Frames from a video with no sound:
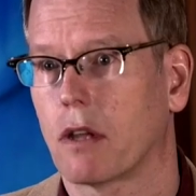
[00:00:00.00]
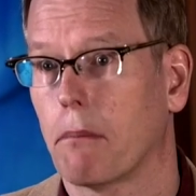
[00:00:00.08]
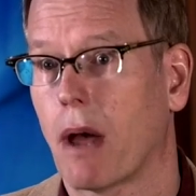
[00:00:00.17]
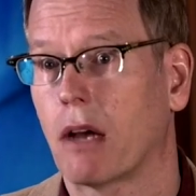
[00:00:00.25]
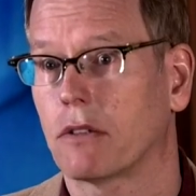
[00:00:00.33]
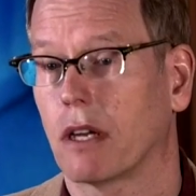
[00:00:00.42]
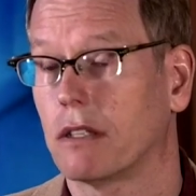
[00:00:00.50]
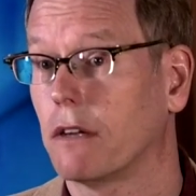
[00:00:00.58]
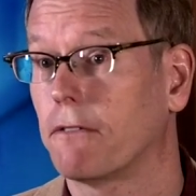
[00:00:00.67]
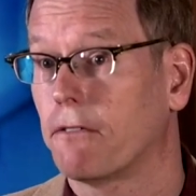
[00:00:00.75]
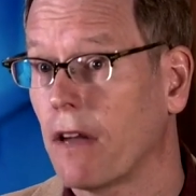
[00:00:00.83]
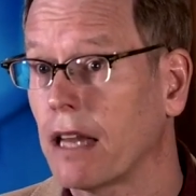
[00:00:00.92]
to mount a
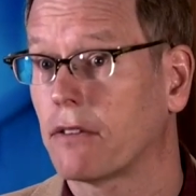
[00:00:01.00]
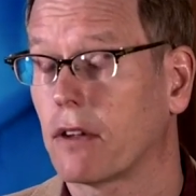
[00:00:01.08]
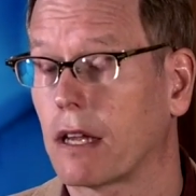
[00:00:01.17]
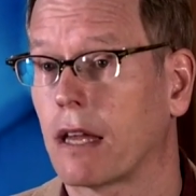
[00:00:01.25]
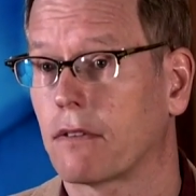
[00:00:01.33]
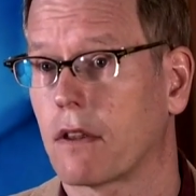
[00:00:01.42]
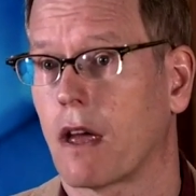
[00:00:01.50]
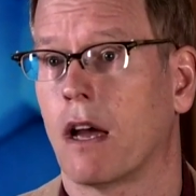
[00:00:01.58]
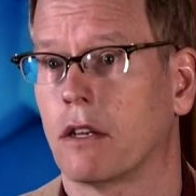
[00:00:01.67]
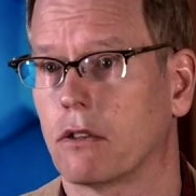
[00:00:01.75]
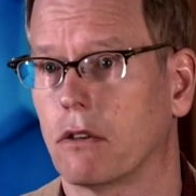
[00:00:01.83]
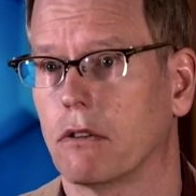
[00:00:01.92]
defense against the
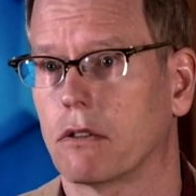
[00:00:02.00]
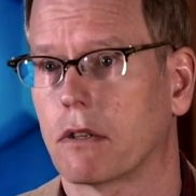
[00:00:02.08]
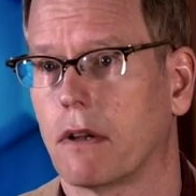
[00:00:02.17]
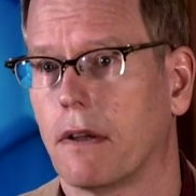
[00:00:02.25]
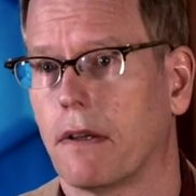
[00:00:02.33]
hunters.